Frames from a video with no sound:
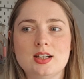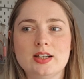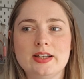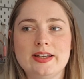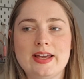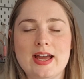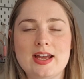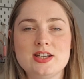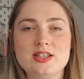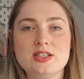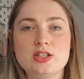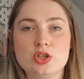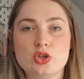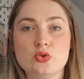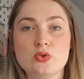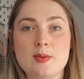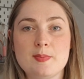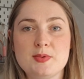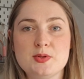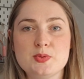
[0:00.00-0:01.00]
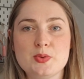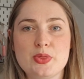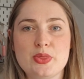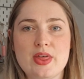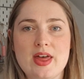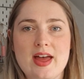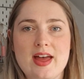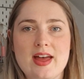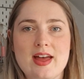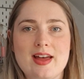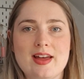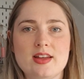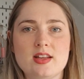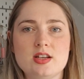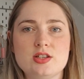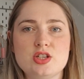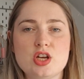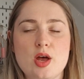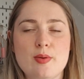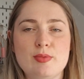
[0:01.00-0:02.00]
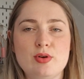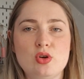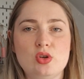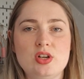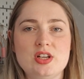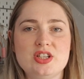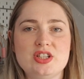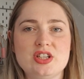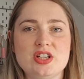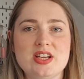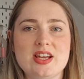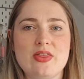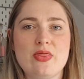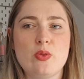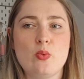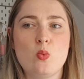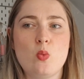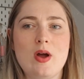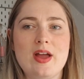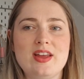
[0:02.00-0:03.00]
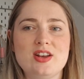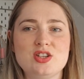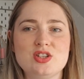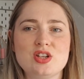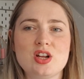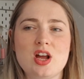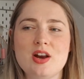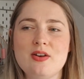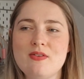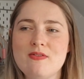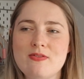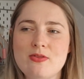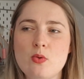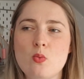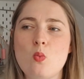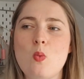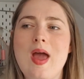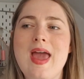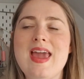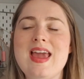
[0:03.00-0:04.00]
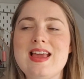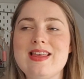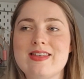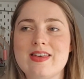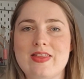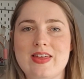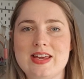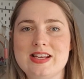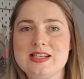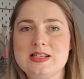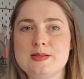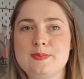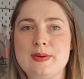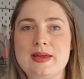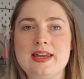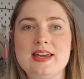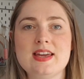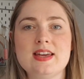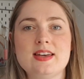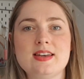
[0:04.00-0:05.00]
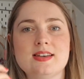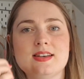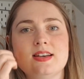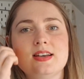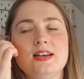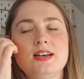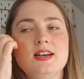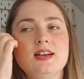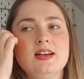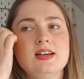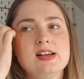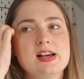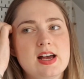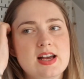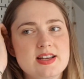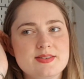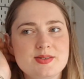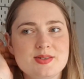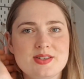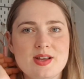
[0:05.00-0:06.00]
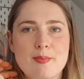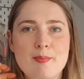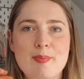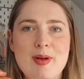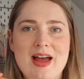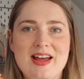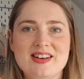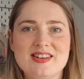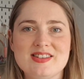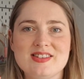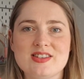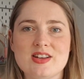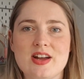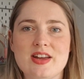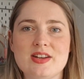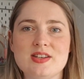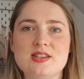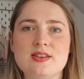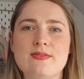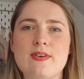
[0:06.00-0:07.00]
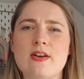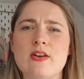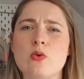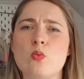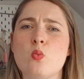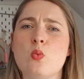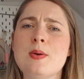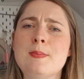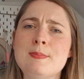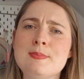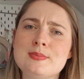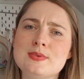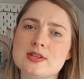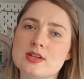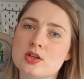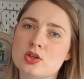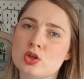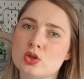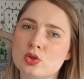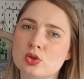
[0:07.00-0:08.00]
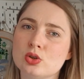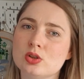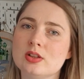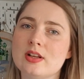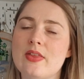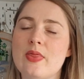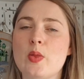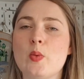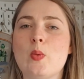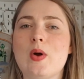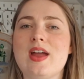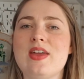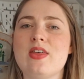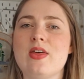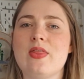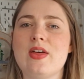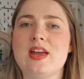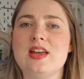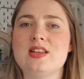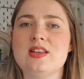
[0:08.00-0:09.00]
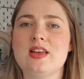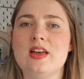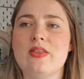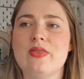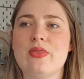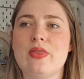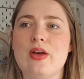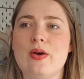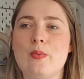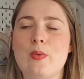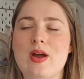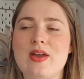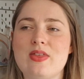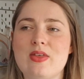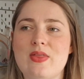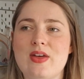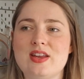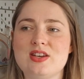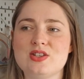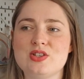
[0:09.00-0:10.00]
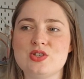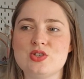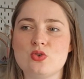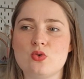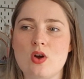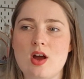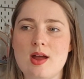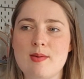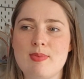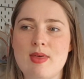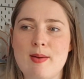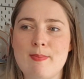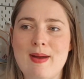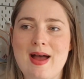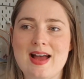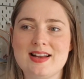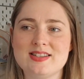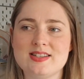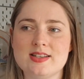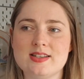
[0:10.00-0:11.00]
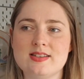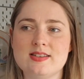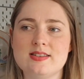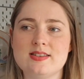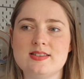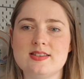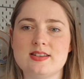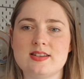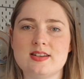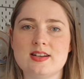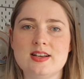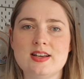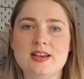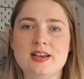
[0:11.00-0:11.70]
get to grips with their terminology and the way that they speak. Some pattern designers are very whimsical in the way that they describe their patterns and